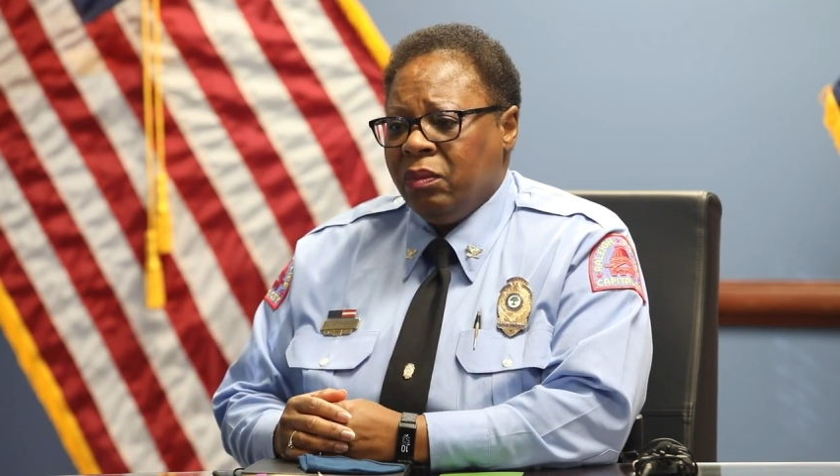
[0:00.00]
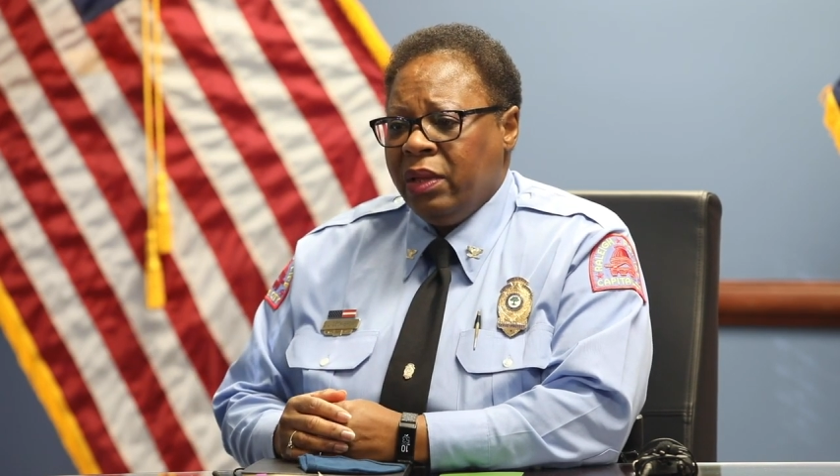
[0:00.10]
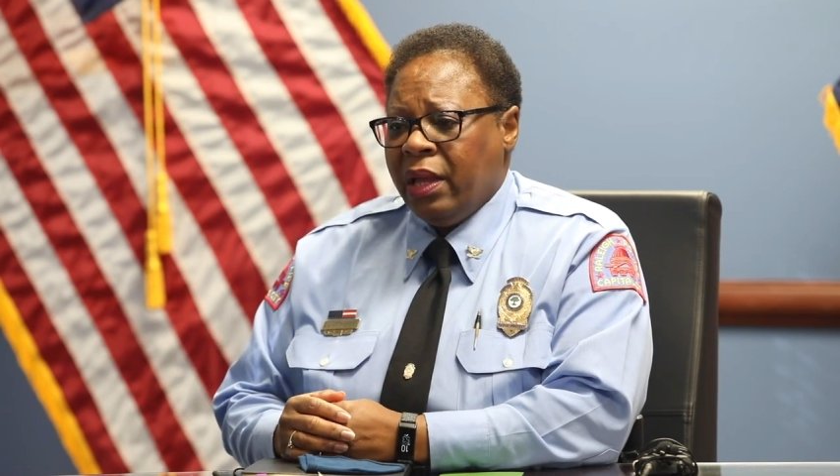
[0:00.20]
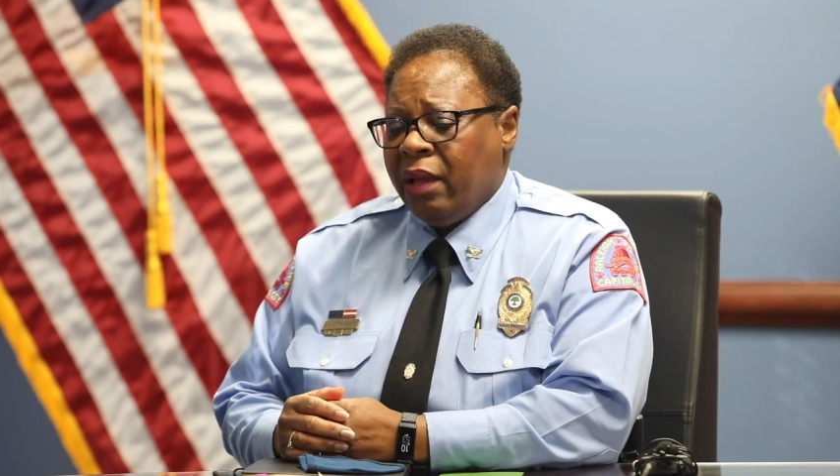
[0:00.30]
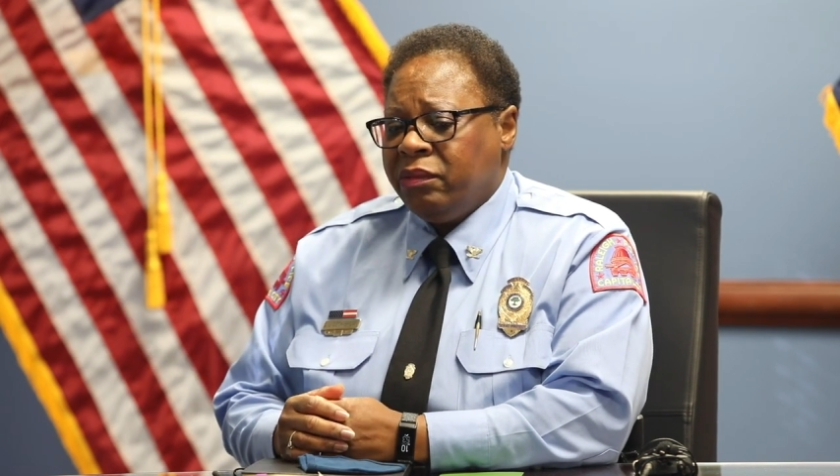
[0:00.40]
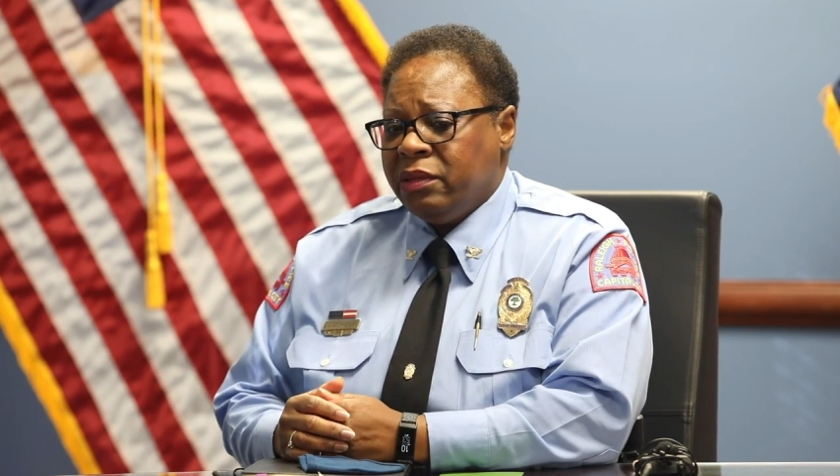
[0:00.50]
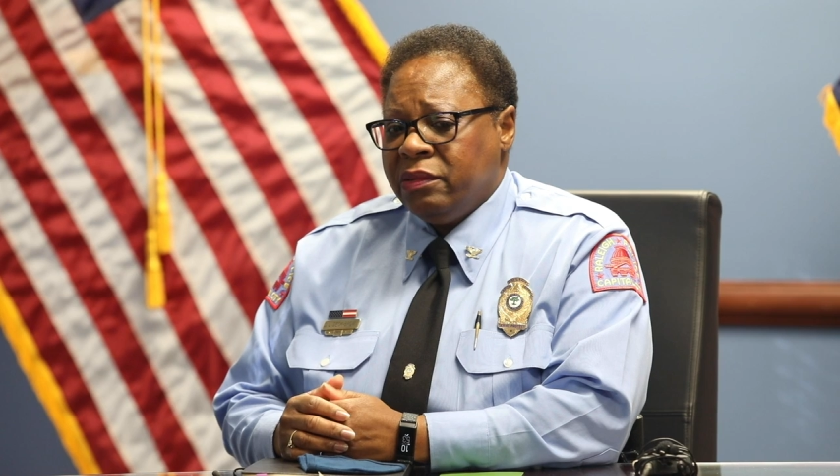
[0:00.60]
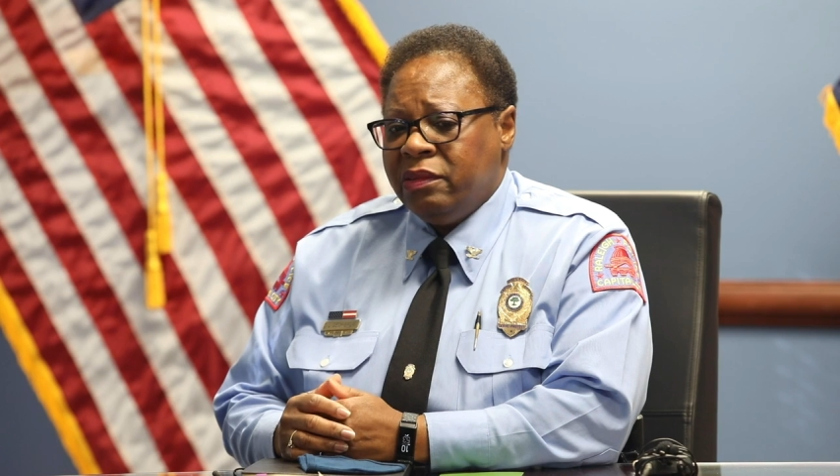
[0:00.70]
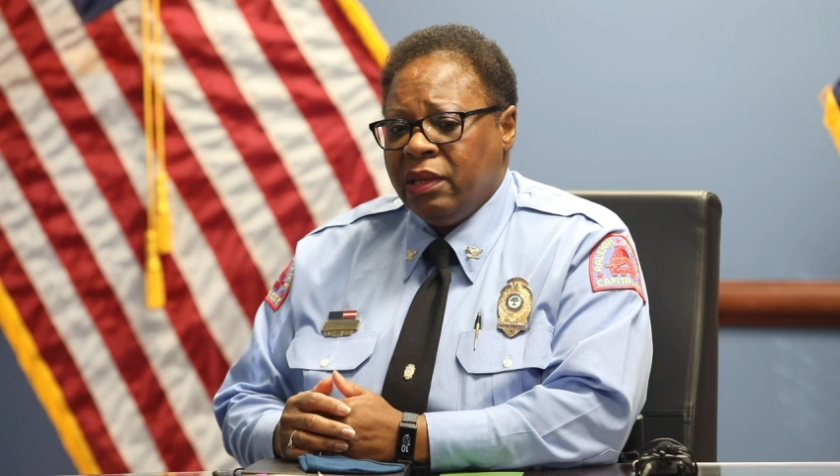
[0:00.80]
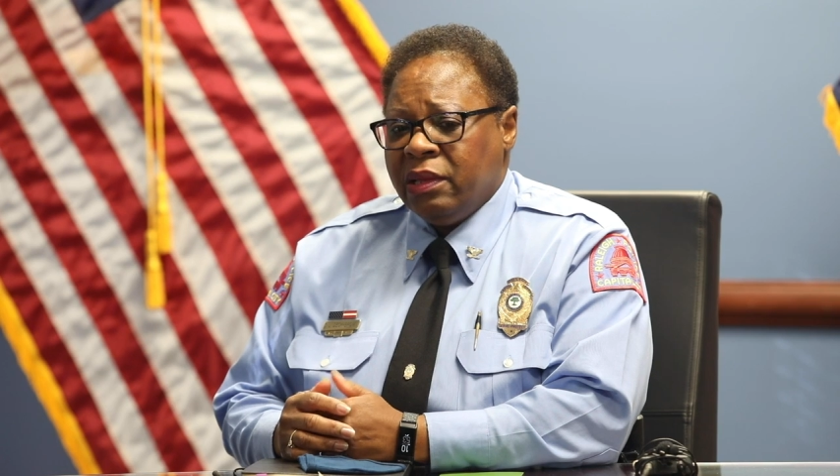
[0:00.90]
We have to
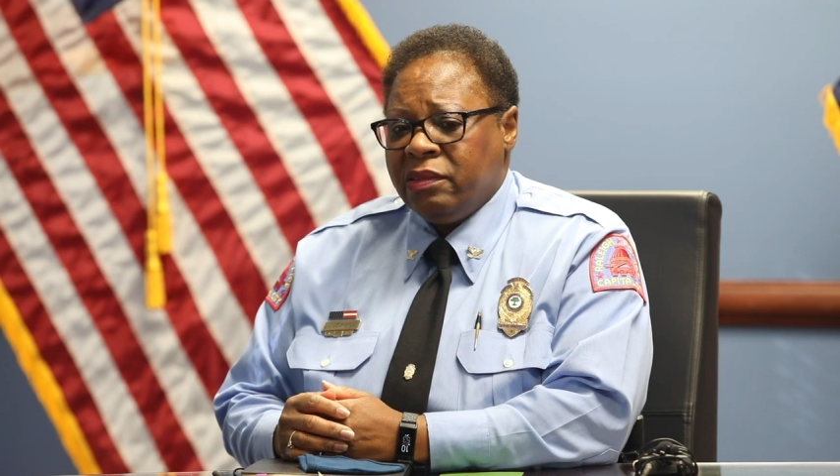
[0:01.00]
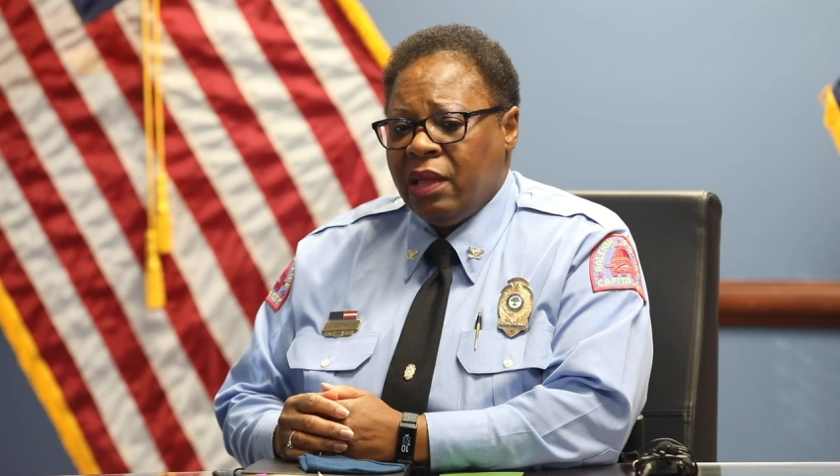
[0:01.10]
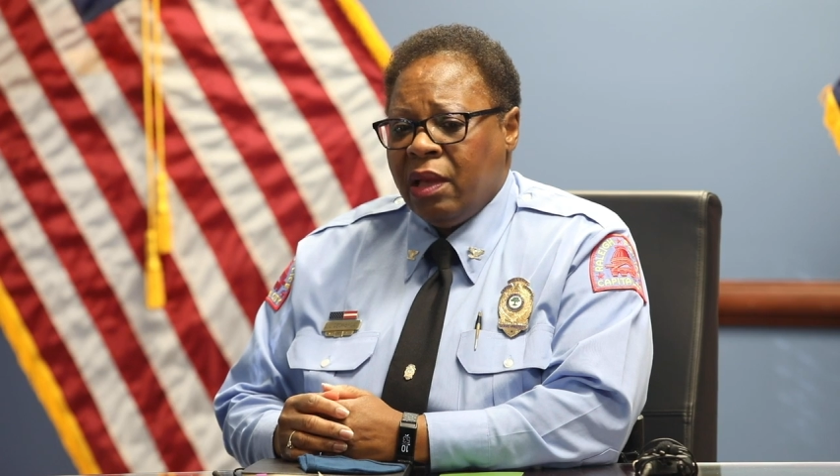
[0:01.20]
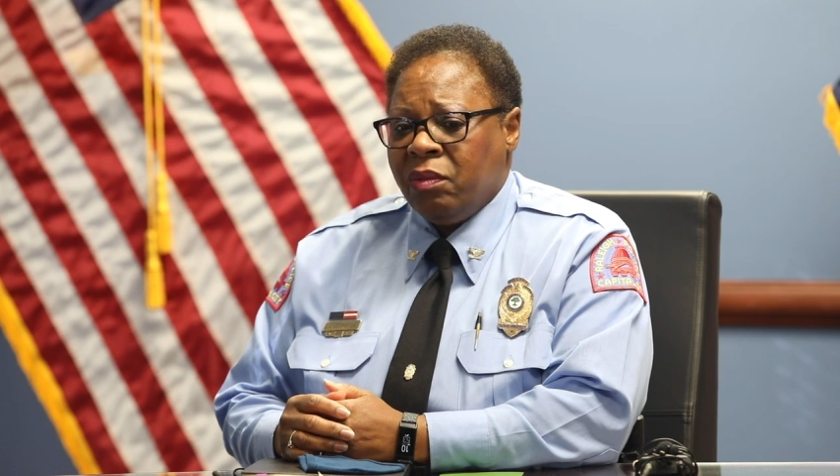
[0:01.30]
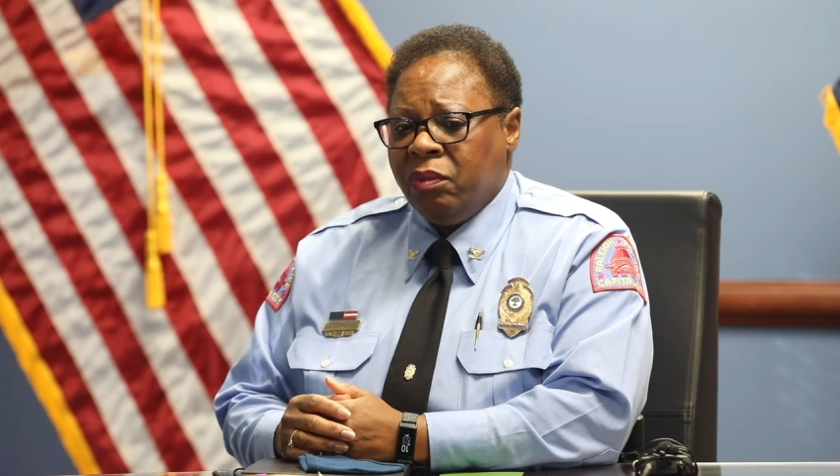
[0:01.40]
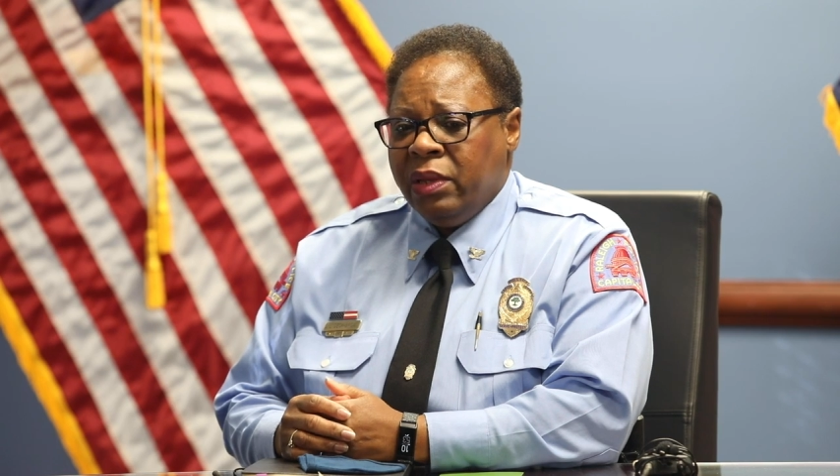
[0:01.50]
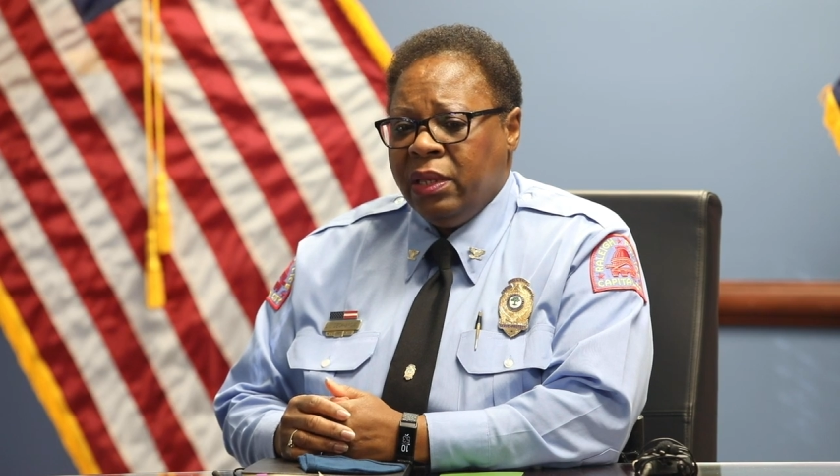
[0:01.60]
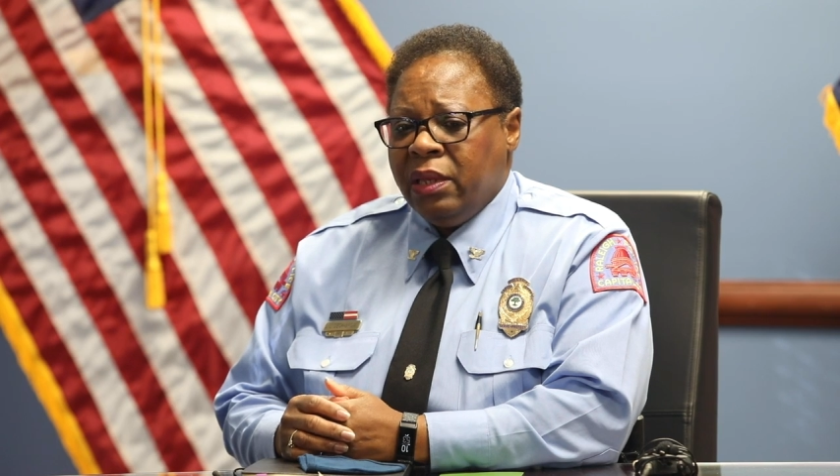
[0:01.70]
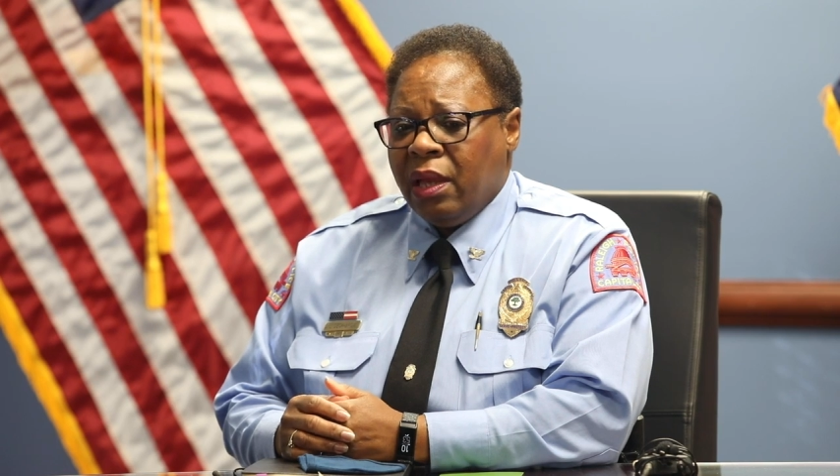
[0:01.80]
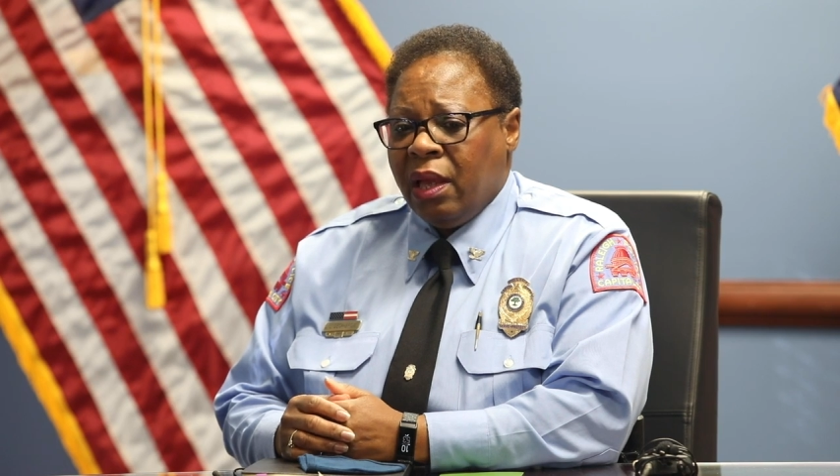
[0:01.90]
assess how
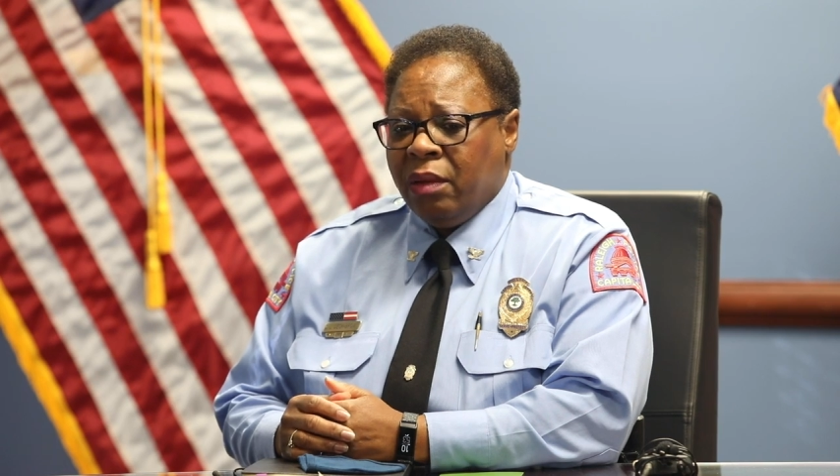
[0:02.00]
we